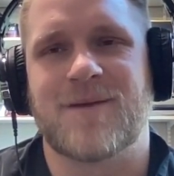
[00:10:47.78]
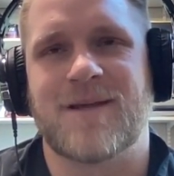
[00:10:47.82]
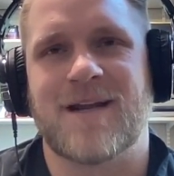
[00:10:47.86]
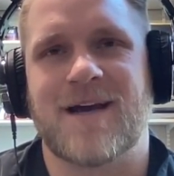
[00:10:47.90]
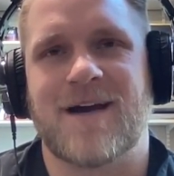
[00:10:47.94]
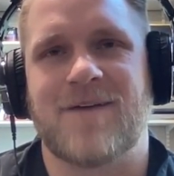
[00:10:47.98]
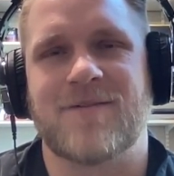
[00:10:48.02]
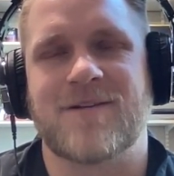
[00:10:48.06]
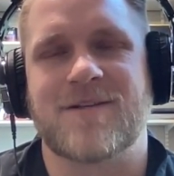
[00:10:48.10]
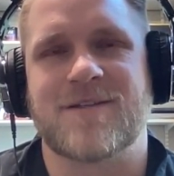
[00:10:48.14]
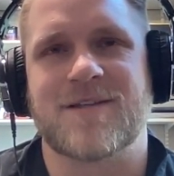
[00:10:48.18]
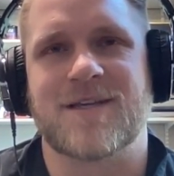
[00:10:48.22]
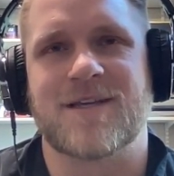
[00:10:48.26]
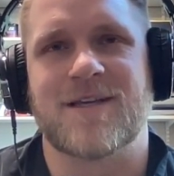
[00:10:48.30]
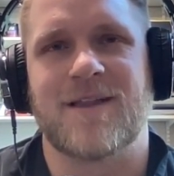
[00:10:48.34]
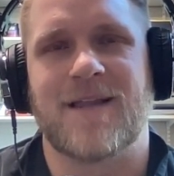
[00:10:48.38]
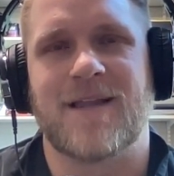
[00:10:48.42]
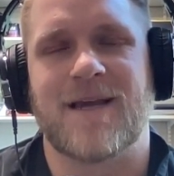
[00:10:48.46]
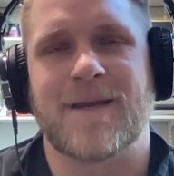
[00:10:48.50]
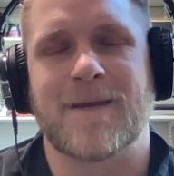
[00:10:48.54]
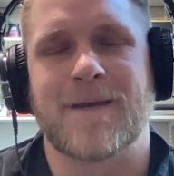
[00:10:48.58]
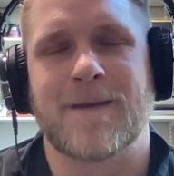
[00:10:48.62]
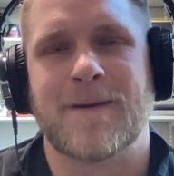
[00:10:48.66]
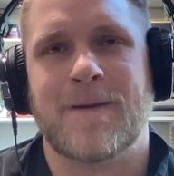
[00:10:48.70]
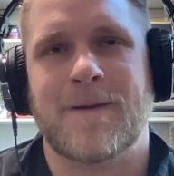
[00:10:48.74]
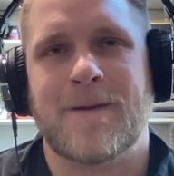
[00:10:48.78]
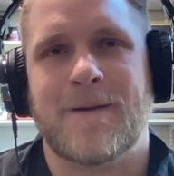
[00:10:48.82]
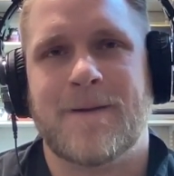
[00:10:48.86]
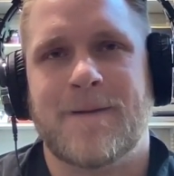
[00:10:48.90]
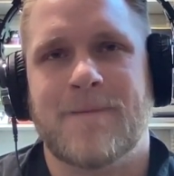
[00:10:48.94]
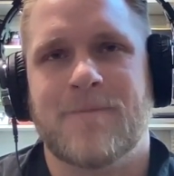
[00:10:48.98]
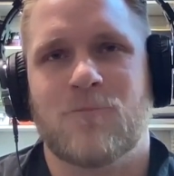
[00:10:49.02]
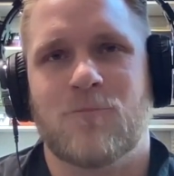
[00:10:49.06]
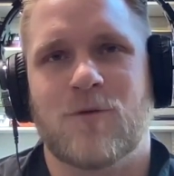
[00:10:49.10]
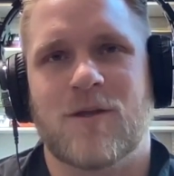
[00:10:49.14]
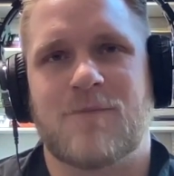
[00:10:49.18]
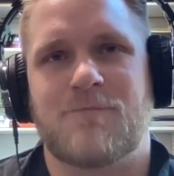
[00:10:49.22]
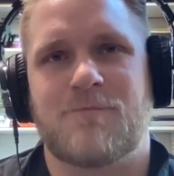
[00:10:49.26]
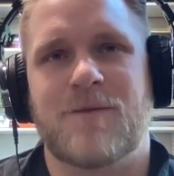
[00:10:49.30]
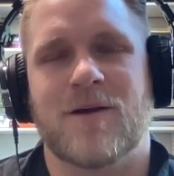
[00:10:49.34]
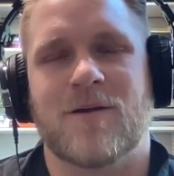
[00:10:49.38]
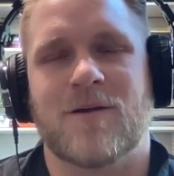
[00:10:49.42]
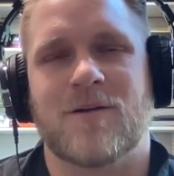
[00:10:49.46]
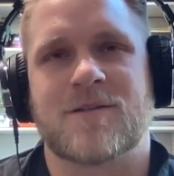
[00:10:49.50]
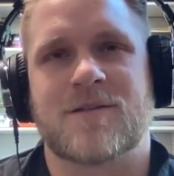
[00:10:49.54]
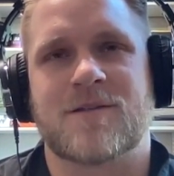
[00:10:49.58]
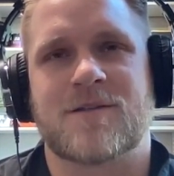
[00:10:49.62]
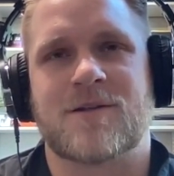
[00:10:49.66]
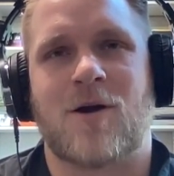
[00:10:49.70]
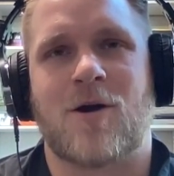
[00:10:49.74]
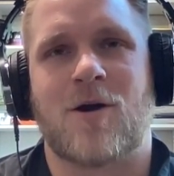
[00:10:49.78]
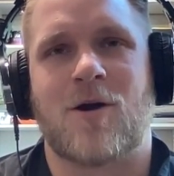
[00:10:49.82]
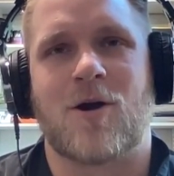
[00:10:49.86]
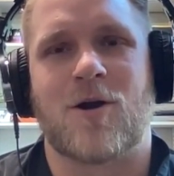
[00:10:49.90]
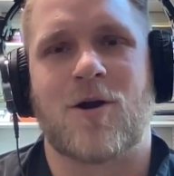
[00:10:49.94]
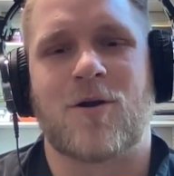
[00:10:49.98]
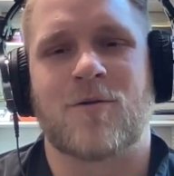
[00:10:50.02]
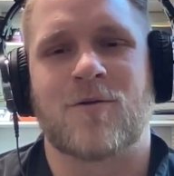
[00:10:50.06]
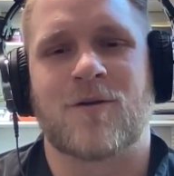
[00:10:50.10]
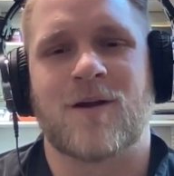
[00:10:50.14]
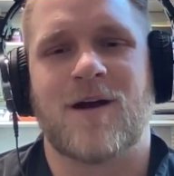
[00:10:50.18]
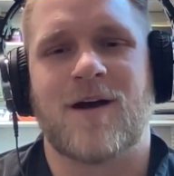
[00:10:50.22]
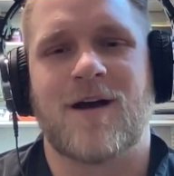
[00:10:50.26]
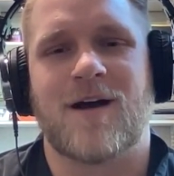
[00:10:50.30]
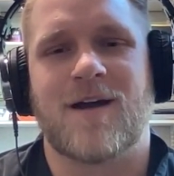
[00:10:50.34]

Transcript: obviously, like with Bill Starr